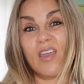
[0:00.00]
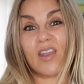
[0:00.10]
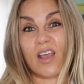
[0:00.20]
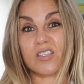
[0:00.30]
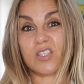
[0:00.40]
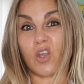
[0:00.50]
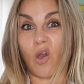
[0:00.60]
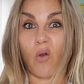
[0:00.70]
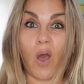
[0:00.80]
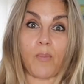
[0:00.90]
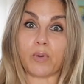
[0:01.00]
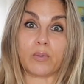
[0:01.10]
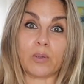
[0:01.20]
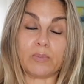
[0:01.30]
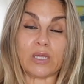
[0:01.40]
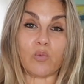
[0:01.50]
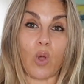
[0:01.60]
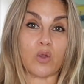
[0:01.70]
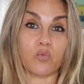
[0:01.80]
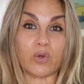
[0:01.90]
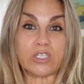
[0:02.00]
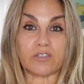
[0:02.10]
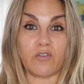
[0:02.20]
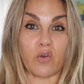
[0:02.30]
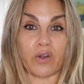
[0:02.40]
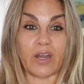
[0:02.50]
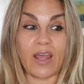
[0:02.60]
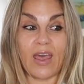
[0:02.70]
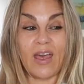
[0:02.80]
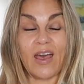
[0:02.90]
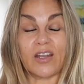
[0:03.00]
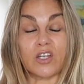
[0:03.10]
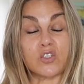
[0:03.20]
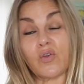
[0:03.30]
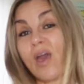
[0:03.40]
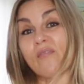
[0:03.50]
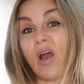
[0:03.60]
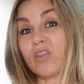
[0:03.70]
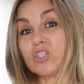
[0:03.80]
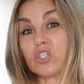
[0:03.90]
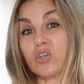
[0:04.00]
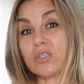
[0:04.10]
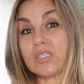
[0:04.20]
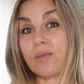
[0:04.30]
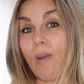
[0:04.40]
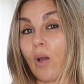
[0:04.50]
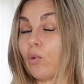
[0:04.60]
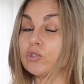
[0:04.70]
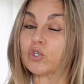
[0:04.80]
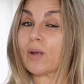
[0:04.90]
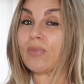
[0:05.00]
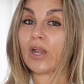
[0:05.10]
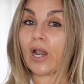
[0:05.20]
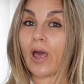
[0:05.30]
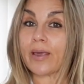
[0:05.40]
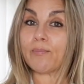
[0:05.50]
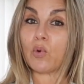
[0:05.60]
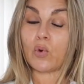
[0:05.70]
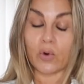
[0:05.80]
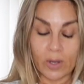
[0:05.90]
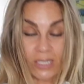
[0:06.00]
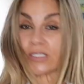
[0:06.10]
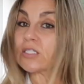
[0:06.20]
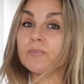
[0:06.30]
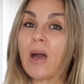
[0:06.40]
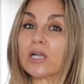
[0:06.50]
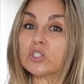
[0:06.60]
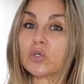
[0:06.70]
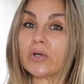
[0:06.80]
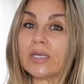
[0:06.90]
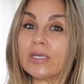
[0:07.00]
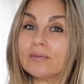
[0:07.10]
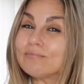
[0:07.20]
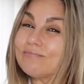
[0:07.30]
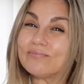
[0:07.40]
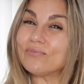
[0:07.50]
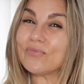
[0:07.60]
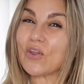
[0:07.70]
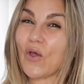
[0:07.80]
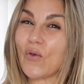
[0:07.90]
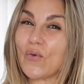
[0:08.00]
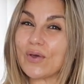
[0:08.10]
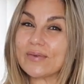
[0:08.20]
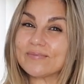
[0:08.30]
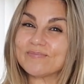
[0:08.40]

it has to go. I probably won't reach for it. And I do have other shirts in my wardrobe that I like more. Does it spark joy? No.